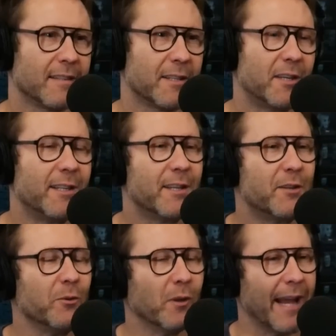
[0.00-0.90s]

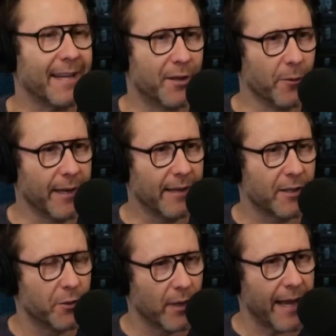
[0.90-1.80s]
Did you like doing it?
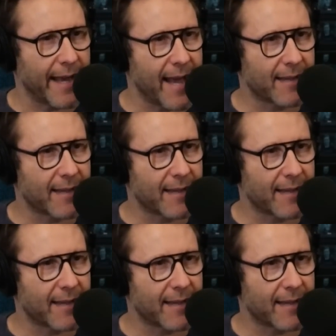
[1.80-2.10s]
Did you like